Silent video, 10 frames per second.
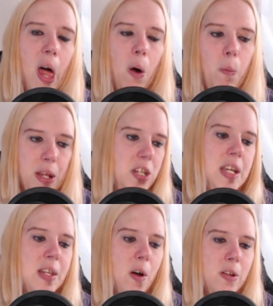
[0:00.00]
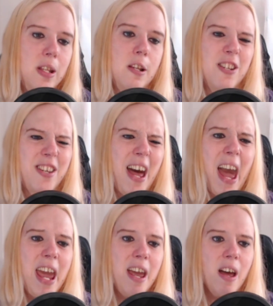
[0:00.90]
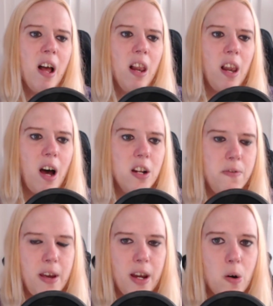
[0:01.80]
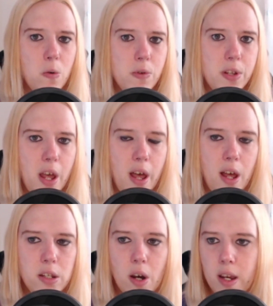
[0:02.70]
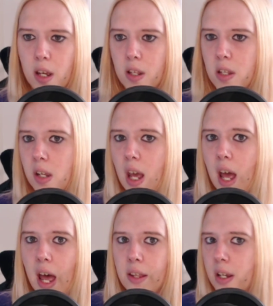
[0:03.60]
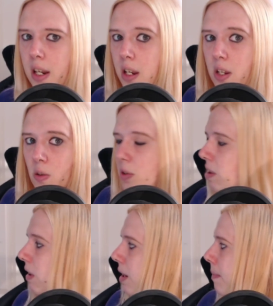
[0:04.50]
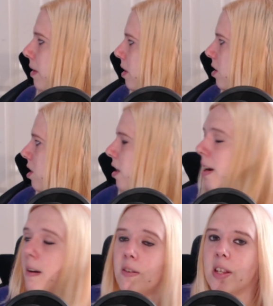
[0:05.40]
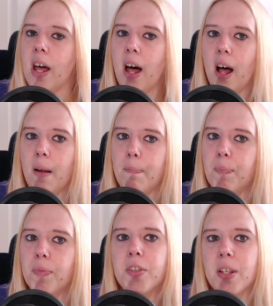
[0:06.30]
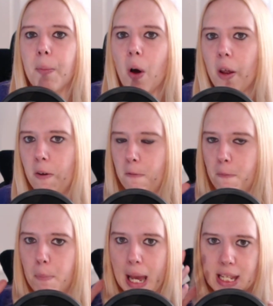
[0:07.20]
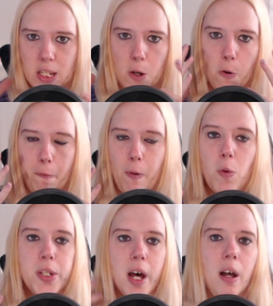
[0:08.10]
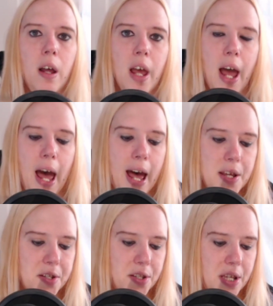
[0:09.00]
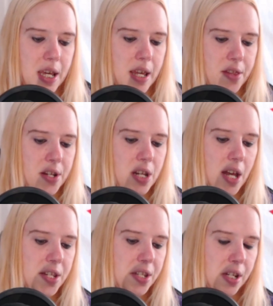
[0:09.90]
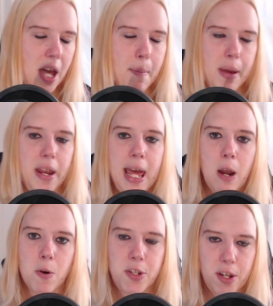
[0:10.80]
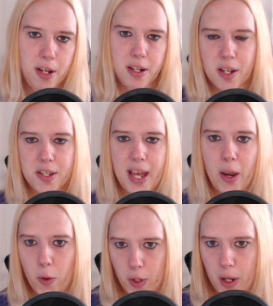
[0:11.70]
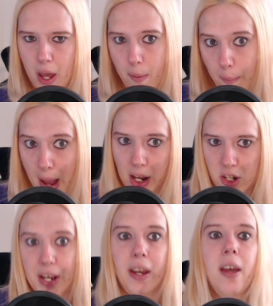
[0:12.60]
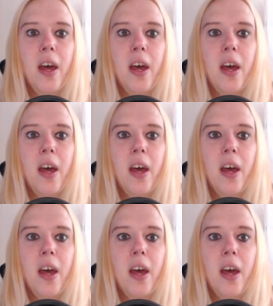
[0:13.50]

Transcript: which is on, say, large vehicles, Titans. And then it's also recommended to use some kind of mask or filter, as the dust can be an irritant. It does say on the packaging,